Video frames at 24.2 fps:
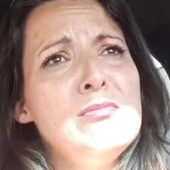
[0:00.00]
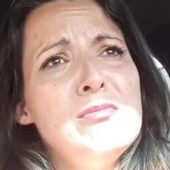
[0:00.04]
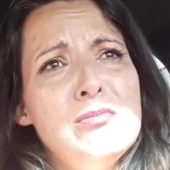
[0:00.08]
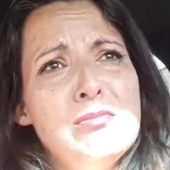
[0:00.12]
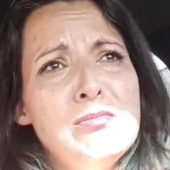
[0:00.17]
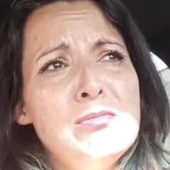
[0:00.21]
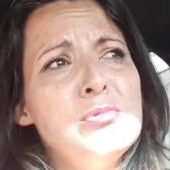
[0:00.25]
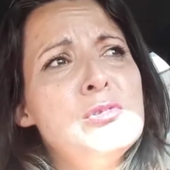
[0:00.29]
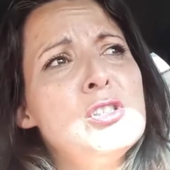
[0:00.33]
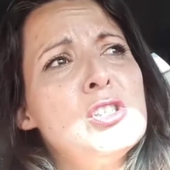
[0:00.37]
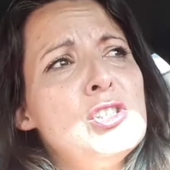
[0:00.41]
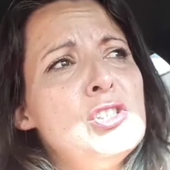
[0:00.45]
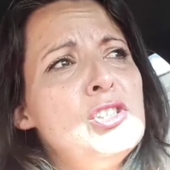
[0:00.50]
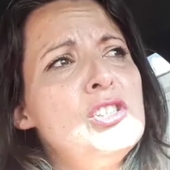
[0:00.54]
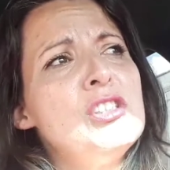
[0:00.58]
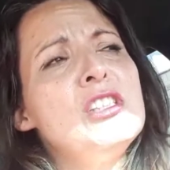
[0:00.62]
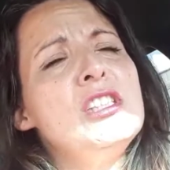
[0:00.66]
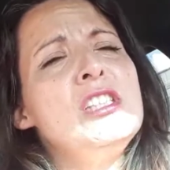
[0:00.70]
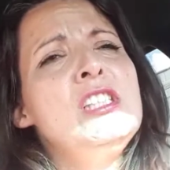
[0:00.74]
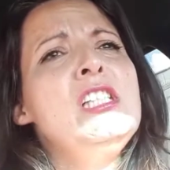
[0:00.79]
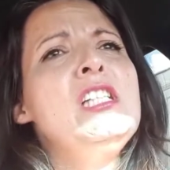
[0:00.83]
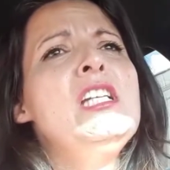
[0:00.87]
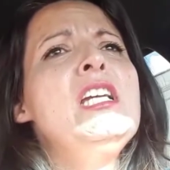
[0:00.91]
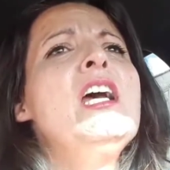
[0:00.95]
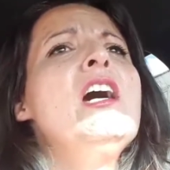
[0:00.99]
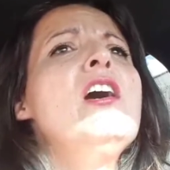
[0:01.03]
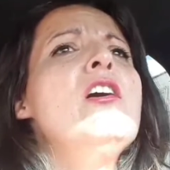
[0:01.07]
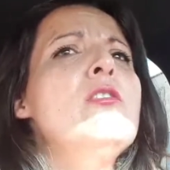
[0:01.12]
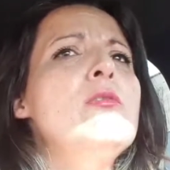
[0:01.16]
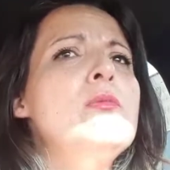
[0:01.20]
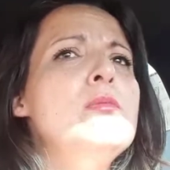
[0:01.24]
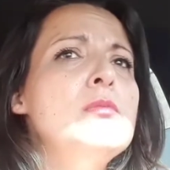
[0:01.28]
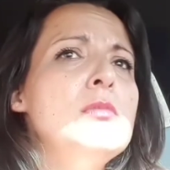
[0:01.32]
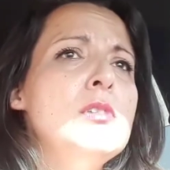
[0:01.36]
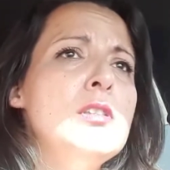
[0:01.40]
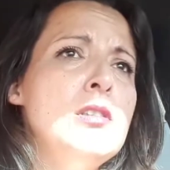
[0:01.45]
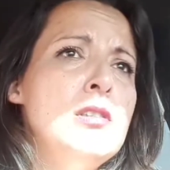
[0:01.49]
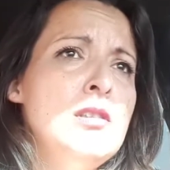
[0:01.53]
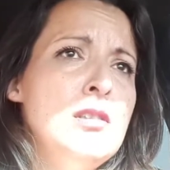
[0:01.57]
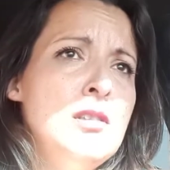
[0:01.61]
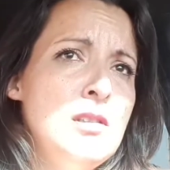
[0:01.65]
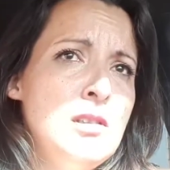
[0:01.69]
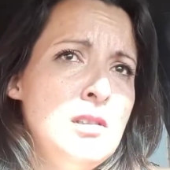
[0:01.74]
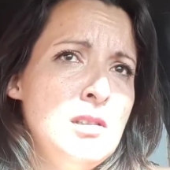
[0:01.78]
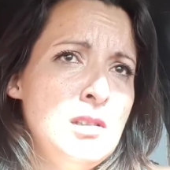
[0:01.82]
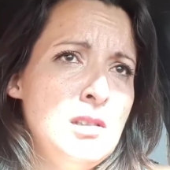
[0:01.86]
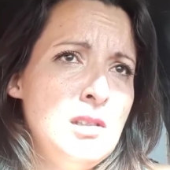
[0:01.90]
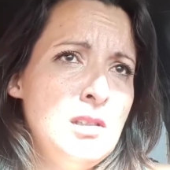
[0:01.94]
person he helped,
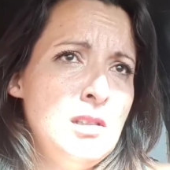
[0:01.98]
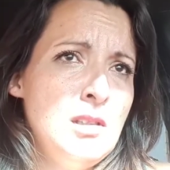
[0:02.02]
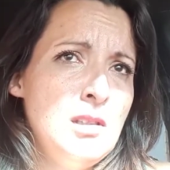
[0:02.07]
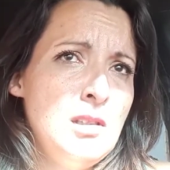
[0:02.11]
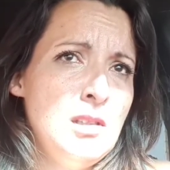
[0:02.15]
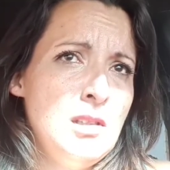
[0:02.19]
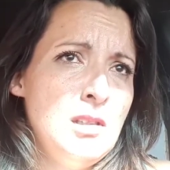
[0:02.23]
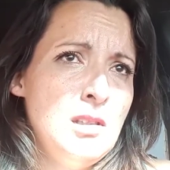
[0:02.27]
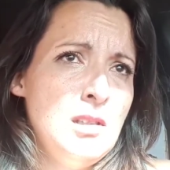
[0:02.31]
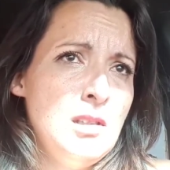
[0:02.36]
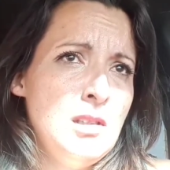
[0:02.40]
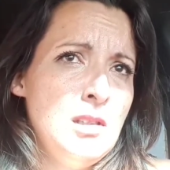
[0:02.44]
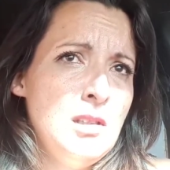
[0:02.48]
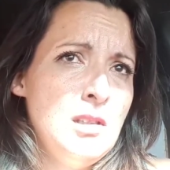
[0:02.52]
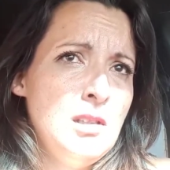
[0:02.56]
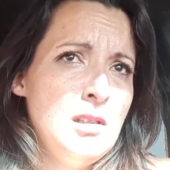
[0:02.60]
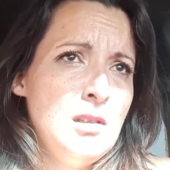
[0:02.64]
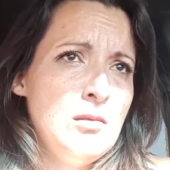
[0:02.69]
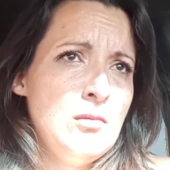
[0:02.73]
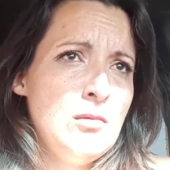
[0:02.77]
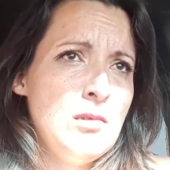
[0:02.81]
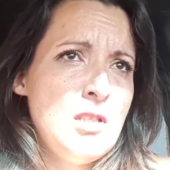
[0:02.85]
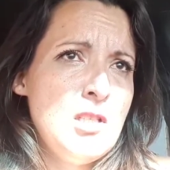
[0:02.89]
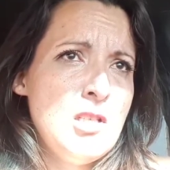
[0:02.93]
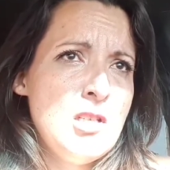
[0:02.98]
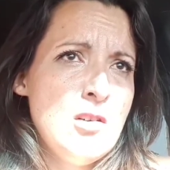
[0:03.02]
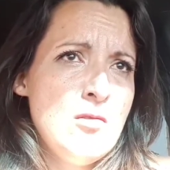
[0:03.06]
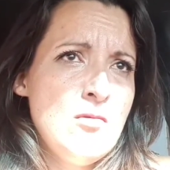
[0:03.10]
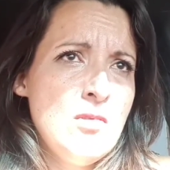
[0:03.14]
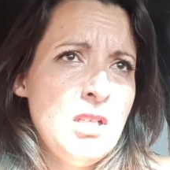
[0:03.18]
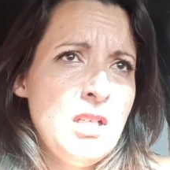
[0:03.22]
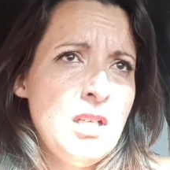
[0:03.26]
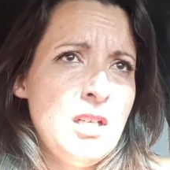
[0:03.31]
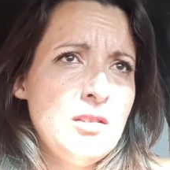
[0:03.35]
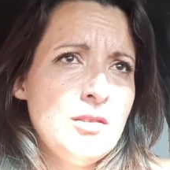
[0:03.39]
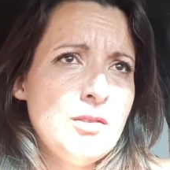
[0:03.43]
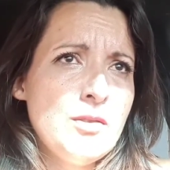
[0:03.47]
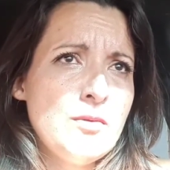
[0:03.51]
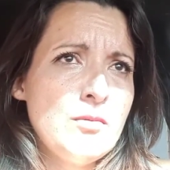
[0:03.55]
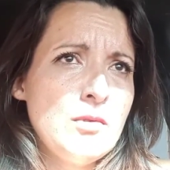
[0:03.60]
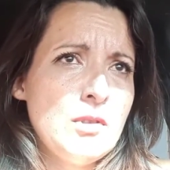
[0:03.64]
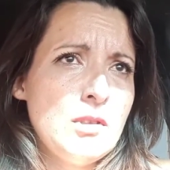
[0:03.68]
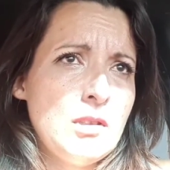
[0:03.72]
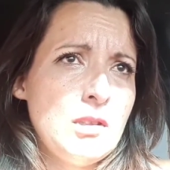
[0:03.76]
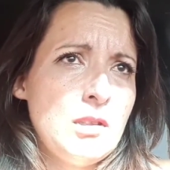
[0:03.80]
when no one else would,